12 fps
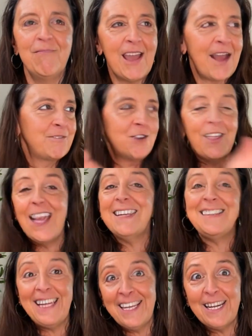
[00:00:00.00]
after they
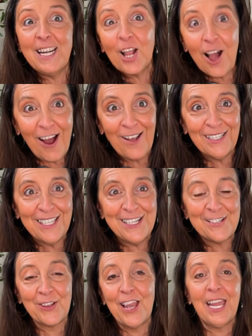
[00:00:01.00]
had dated in
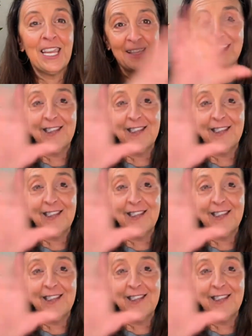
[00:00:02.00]
college. Like, it's